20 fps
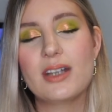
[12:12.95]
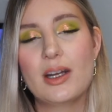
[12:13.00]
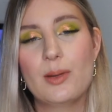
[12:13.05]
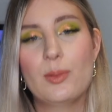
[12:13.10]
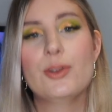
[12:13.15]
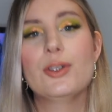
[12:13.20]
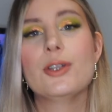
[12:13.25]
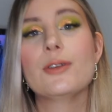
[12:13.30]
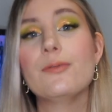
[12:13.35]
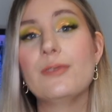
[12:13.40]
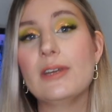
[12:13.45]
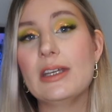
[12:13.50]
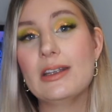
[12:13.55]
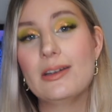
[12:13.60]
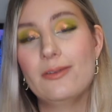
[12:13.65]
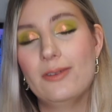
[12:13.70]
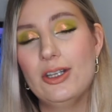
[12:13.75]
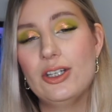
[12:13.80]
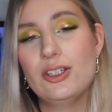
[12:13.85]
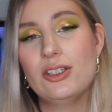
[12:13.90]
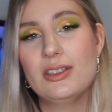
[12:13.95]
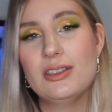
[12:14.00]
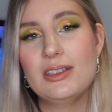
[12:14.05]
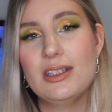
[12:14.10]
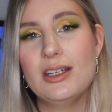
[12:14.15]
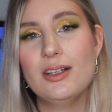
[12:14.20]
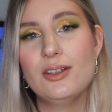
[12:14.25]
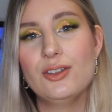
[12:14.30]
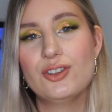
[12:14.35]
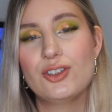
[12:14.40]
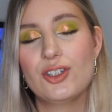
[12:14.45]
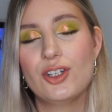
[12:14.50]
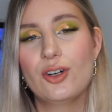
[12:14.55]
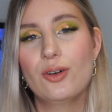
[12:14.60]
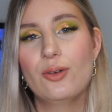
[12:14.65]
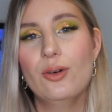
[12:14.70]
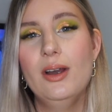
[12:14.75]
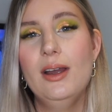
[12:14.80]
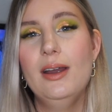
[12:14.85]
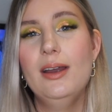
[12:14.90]
that I want to finish this year,
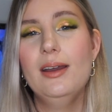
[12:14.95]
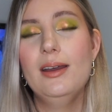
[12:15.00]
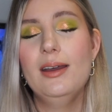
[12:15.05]
so